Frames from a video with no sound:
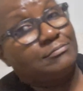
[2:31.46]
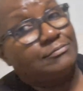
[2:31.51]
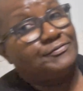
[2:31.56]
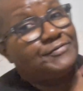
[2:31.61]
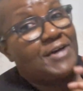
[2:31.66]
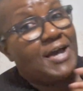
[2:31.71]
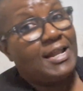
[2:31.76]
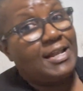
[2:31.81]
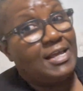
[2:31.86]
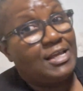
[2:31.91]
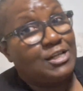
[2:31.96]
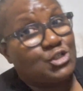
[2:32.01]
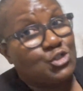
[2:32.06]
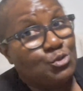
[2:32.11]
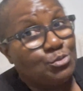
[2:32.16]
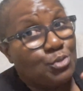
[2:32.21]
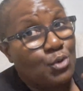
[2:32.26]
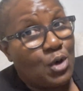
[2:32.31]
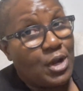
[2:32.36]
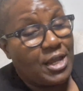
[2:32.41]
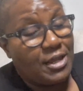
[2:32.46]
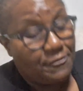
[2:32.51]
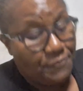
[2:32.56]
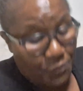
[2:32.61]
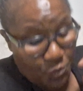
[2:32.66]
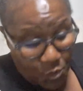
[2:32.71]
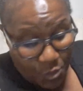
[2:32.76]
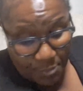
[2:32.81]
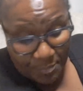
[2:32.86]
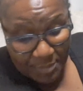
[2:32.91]
financial break
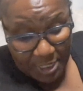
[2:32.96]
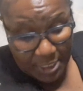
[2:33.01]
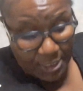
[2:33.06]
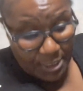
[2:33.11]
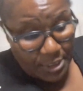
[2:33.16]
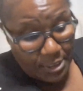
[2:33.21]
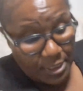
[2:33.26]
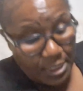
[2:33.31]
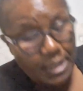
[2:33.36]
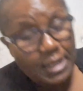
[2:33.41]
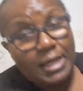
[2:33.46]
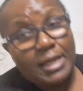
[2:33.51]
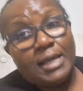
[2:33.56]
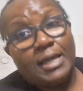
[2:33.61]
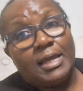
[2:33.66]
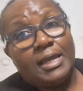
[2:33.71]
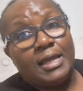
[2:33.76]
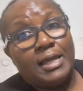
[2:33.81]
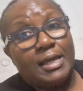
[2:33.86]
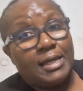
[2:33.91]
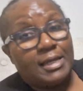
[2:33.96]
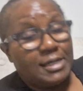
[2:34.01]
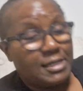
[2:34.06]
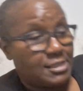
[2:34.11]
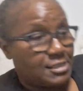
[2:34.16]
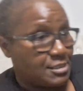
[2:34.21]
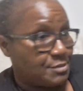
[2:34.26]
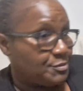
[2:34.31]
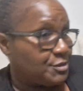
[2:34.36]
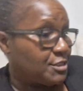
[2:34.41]
for a minute and
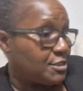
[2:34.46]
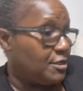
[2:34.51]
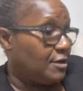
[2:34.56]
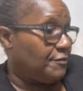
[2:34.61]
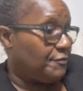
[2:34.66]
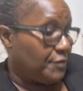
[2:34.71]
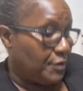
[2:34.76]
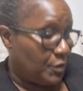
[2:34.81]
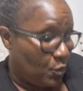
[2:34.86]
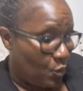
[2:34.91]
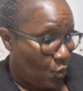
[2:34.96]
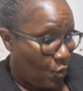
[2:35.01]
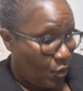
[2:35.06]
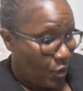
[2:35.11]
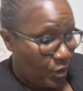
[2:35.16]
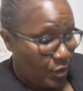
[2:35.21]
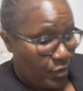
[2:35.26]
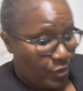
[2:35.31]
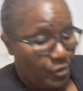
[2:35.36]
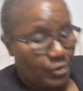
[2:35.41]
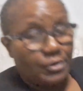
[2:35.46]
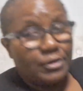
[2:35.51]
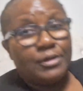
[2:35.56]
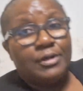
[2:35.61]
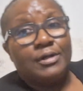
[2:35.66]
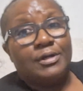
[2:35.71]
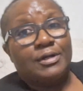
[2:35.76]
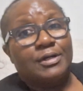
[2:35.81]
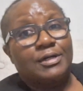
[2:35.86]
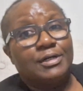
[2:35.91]
get some stuff in order.
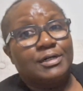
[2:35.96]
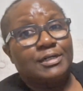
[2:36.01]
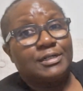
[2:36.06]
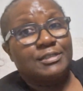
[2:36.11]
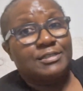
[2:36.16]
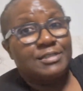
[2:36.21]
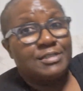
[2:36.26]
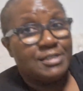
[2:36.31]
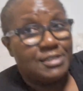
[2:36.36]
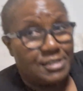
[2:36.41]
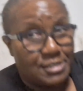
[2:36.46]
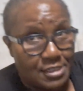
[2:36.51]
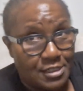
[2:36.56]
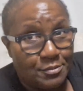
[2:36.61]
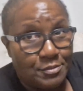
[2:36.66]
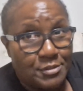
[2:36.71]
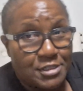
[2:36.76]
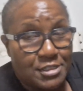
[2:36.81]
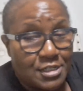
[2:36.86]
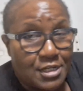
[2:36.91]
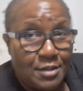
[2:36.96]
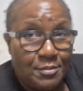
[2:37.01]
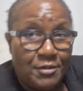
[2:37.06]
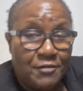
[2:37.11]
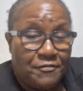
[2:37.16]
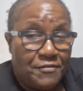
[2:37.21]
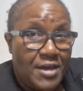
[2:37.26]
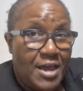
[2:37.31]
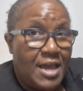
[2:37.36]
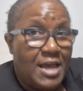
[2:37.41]
Because December's
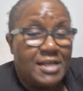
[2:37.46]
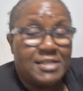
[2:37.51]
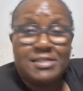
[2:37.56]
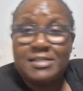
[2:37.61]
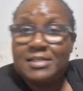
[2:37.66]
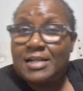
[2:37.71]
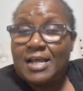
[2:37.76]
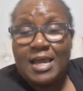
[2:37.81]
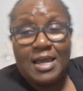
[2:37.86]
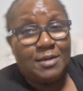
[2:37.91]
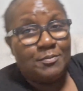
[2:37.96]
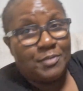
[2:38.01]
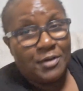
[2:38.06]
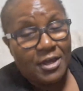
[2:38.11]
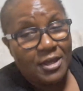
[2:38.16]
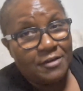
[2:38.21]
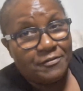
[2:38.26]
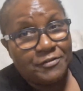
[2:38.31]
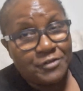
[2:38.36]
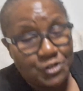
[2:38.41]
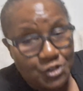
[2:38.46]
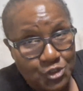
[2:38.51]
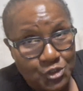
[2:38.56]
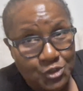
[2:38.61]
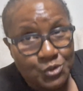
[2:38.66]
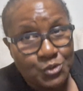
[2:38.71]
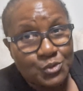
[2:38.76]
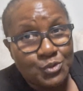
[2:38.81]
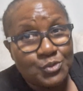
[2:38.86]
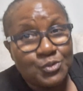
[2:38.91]
coming fast and I ain't paid for
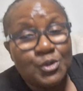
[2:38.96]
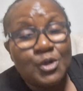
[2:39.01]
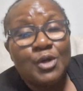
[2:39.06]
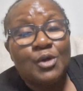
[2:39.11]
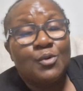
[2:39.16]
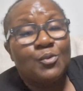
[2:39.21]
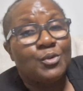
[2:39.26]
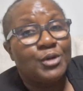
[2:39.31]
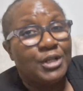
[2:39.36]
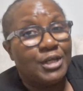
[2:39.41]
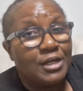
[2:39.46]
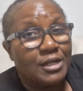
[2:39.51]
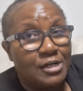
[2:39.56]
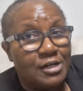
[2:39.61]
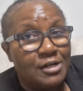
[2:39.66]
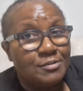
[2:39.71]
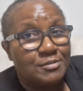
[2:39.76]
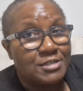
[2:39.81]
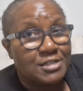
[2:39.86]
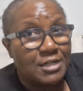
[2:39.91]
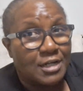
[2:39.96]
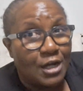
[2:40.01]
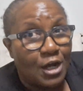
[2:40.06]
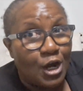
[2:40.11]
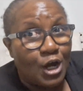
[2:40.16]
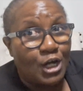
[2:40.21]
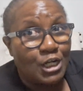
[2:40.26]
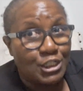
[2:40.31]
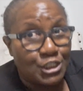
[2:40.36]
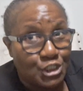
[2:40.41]
June when it comes to
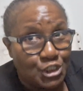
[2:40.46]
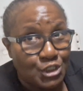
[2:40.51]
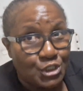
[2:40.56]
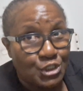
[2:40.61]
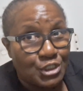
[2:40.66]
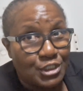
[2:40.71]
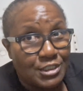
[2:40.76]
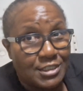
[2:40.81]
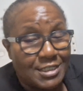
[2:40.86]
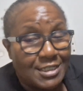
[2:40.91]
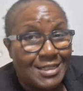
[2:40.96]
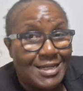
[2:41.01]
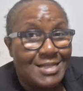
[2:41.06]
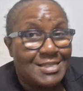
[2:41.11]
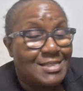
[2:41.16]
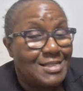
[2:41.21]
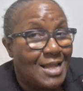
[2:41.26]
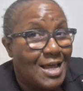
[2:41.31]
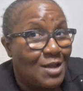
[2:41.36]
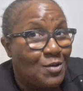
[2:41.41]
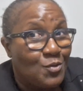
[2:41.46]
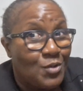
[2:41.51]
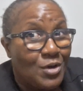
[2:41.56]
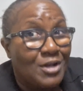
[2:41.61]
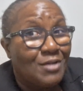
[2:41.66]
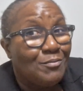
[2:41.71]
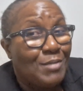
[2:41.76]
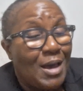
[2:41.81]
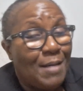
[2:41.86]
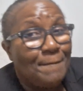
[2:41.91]
car insurance. And that's like
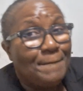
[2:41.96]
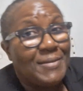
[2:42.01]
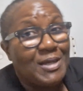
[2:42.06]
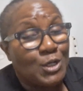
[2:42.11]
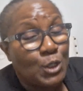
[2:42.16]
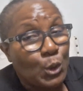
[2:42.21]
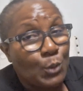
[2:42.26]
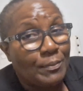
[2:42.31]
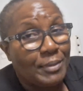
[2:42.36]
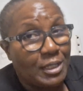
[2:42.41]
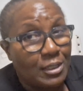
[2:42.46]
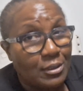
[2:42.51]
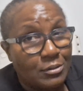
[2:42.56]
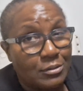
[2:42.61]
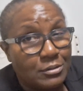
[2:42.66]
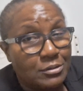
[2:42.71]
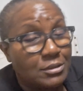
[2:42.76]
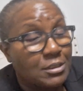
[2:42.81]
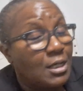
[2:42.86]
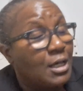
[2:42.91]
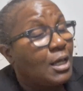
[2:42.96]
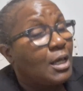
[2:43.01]
one of my bigger bills.